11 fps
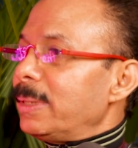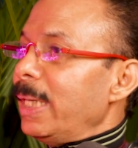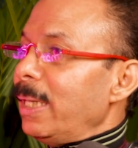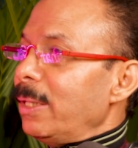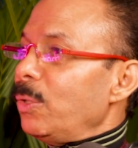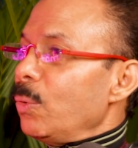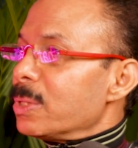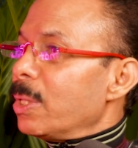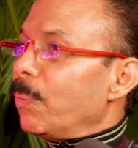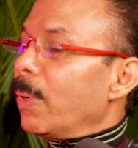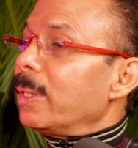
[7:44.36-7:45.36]
She
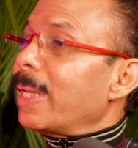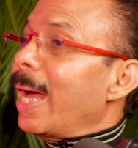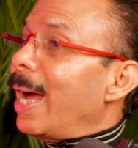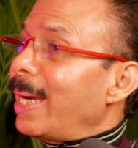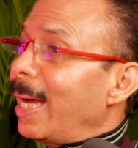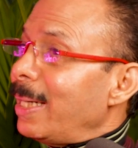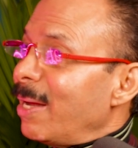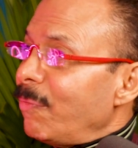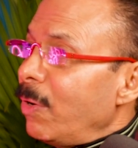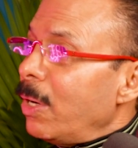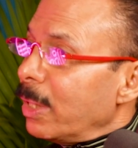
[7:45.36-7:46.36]
used the word, and I'd
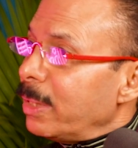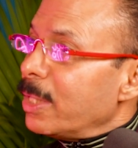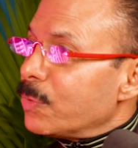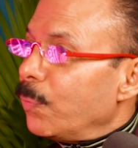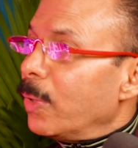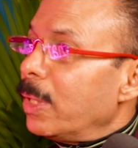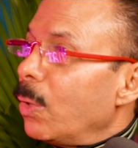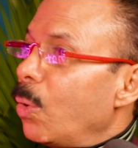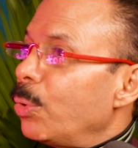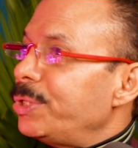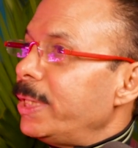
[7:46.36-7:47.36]
never heard this
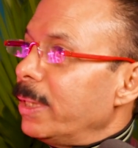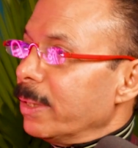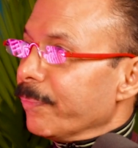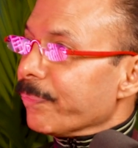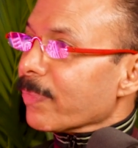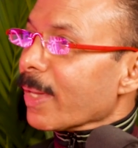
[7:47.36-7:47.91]
word OG.